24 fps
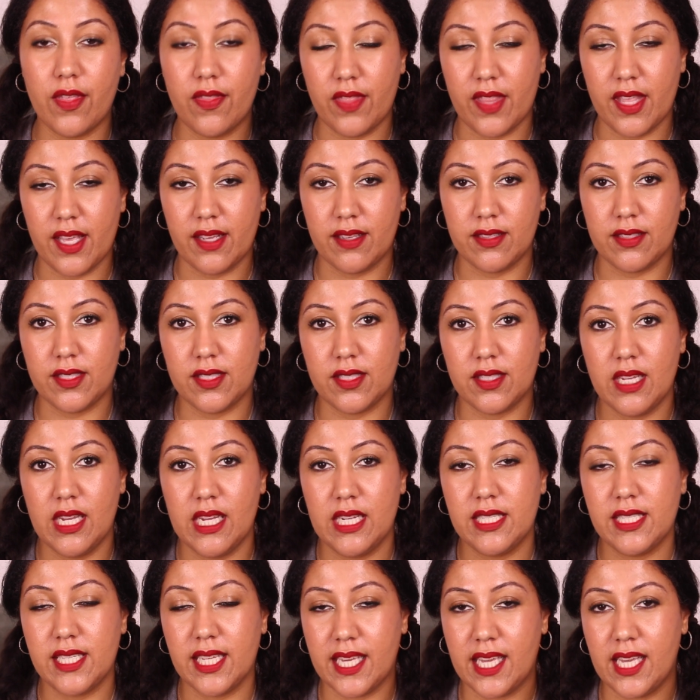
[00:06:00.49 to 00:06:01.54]
than this
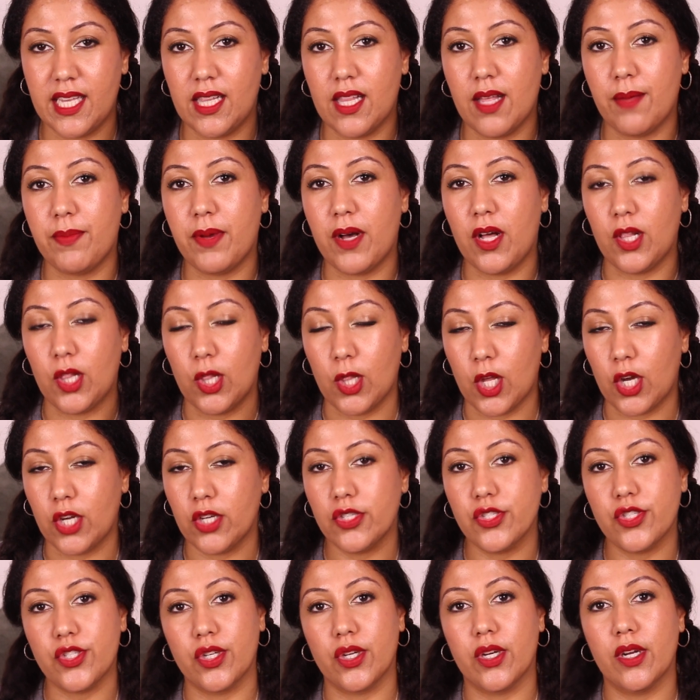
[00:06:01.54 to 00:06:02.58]
to heal up a
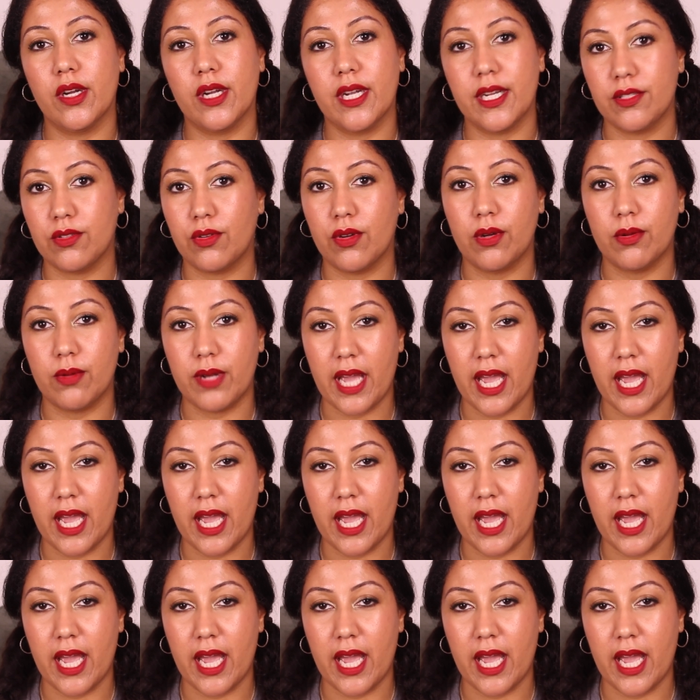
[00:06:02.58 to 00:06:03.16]
larger ingrown